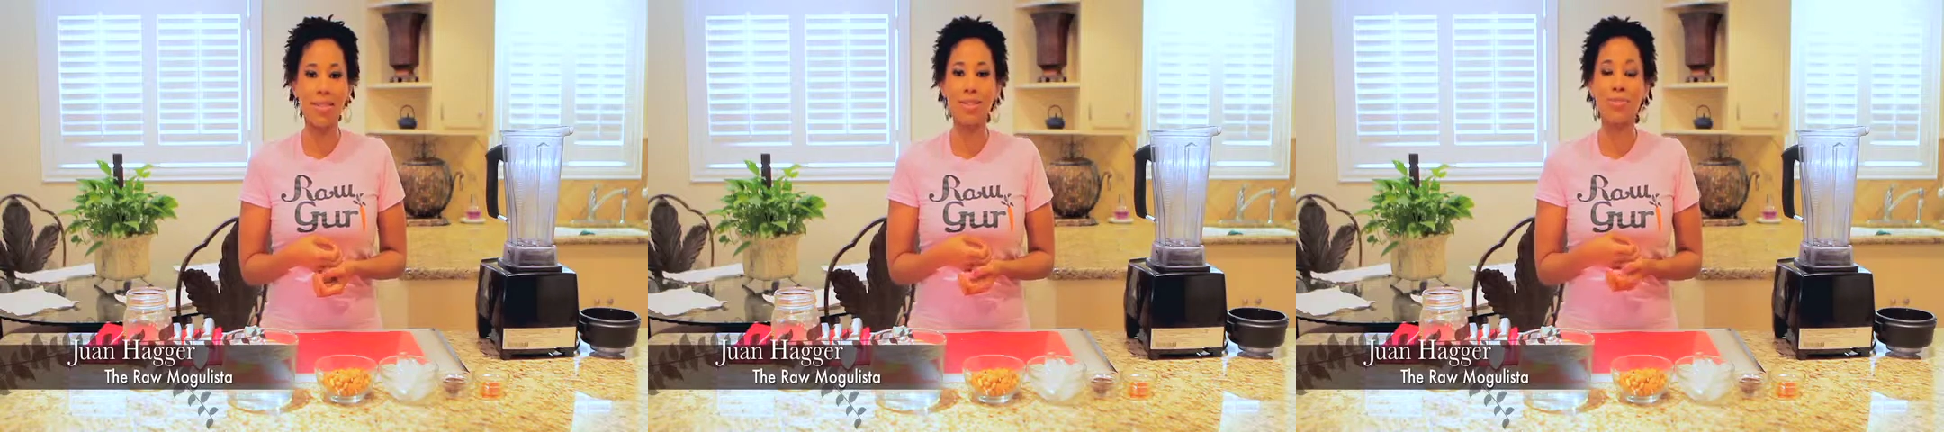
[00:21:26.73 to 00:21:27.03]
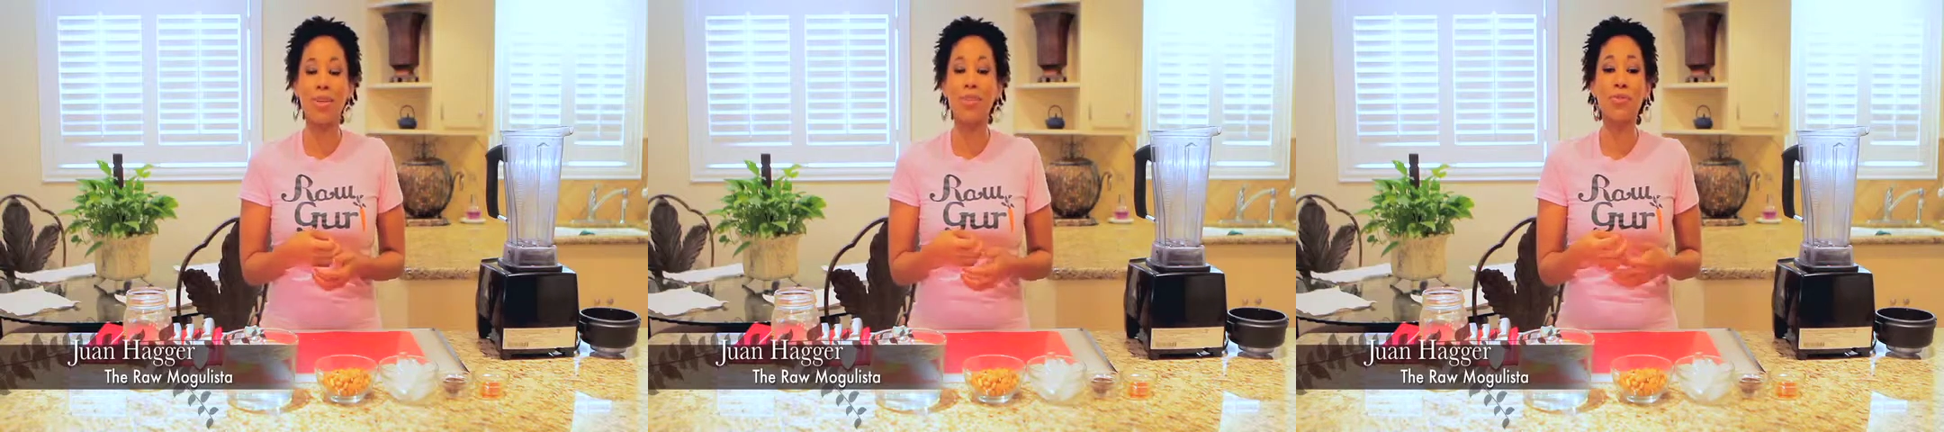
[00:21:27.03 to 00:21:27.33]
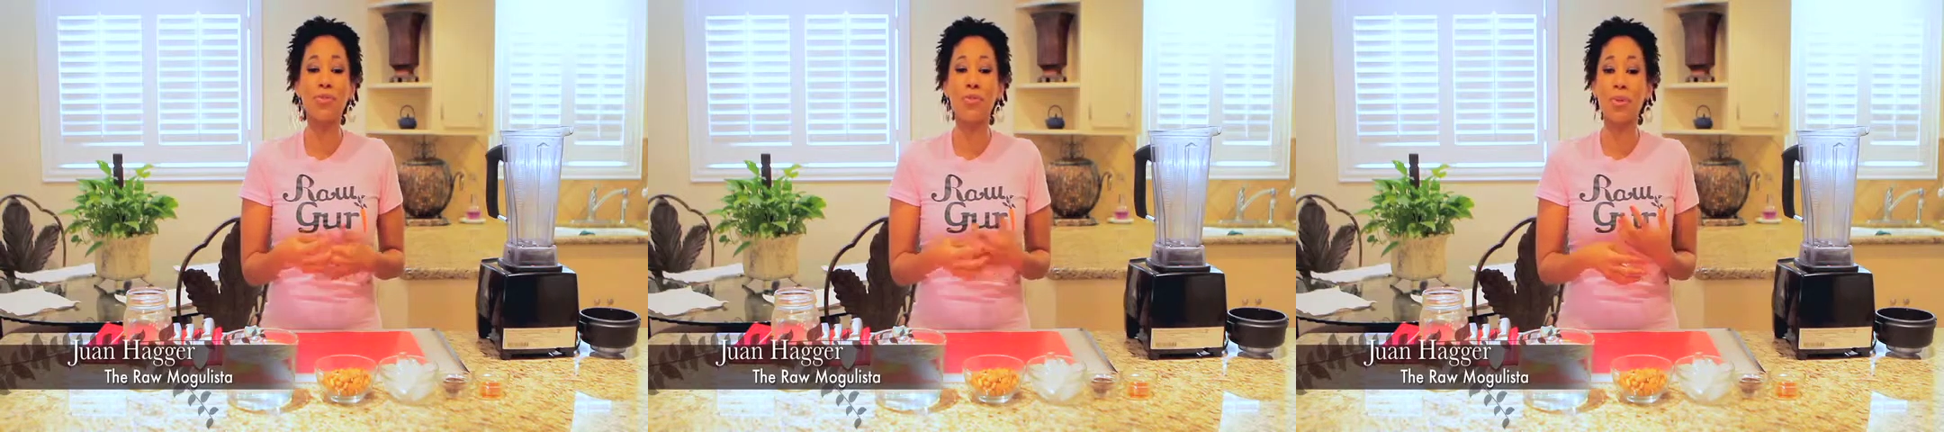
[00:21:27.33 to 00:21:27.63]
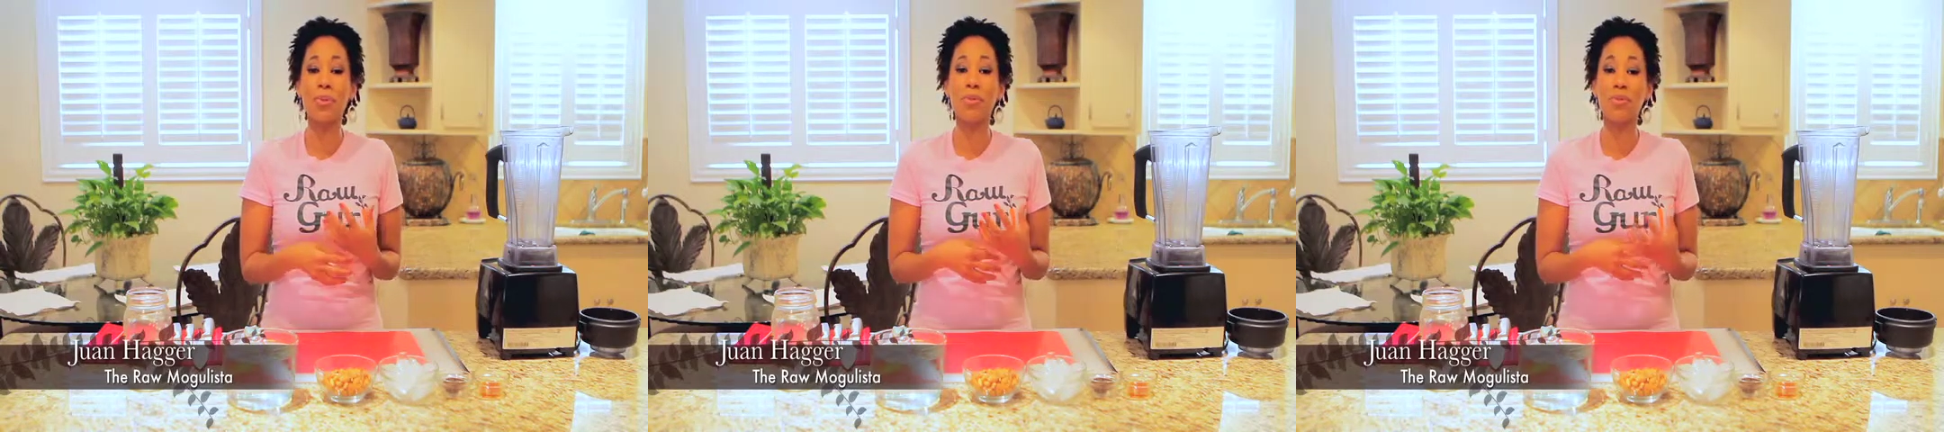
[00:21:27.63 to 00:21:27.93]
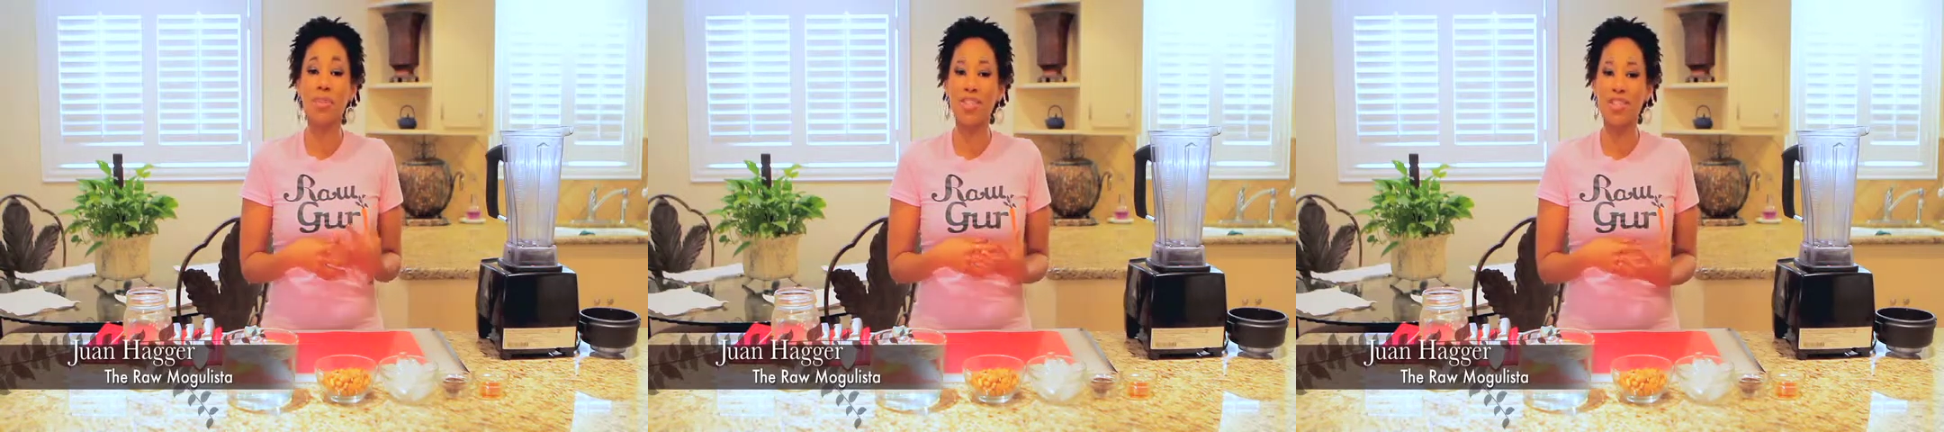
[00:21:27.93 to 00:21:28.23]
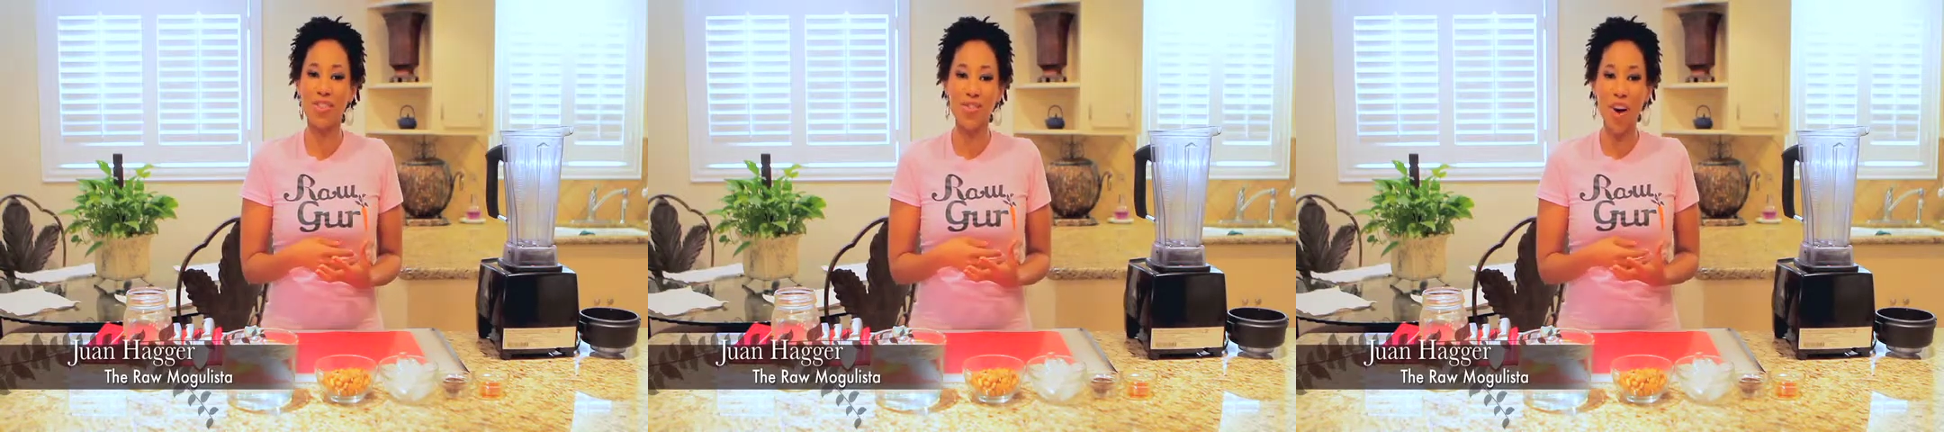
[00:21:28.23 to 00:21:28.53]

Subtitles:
is wonderful for the prevention of